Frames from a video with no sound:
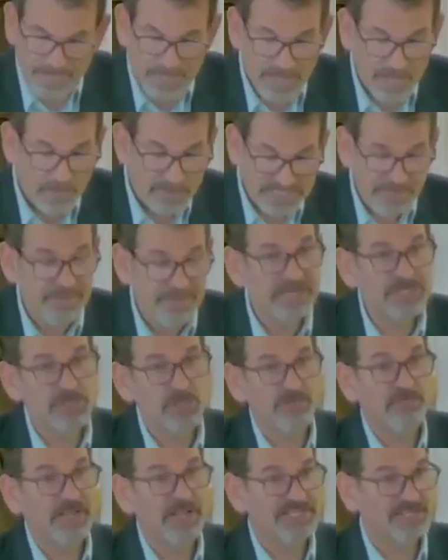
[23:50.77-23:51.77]
It was a
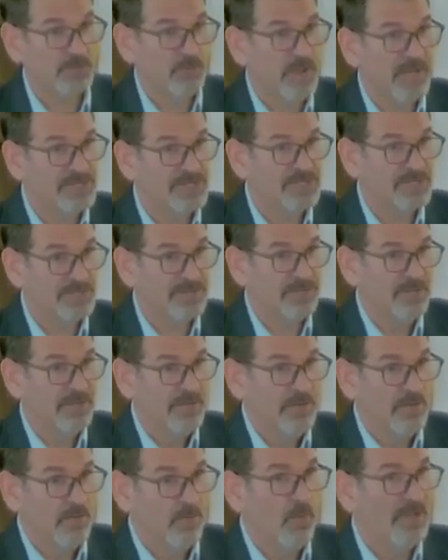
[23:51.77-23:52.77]
picture of resurrection,
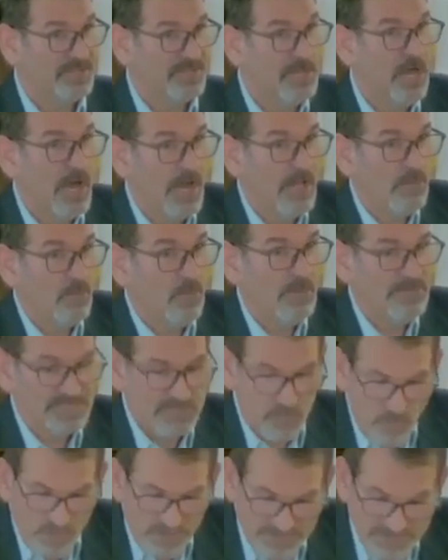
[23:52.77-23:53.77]
what God was
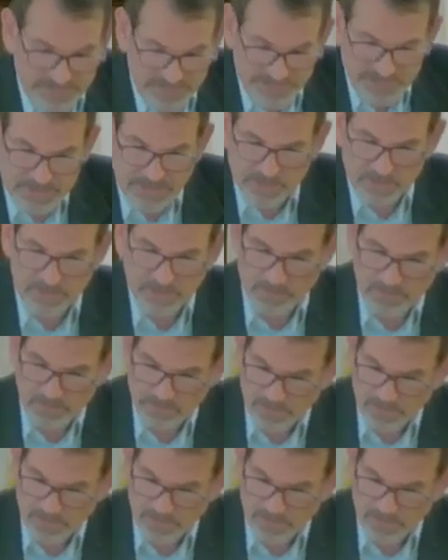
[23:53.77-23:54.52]
going to do.